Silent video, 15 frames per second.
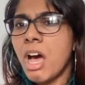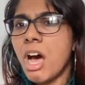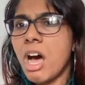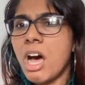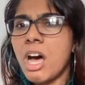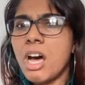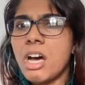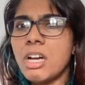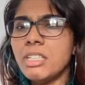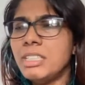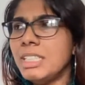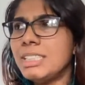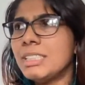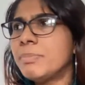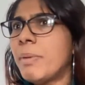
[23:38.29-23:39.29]

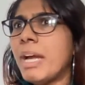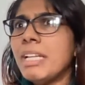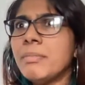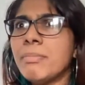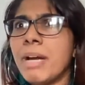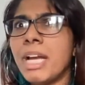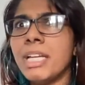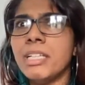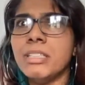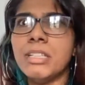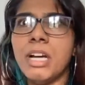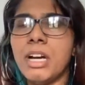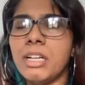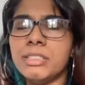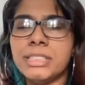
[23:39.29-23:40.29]
my
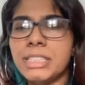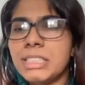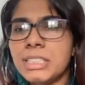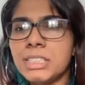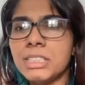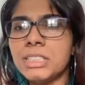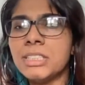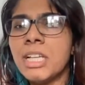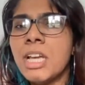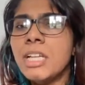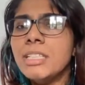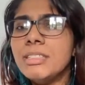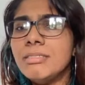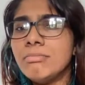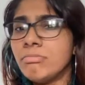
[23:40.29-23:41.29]
sister's
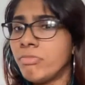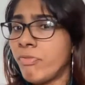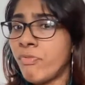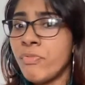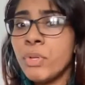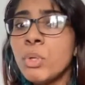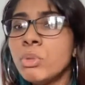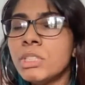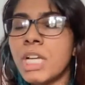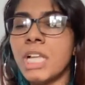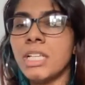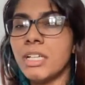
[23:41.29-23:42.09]
futile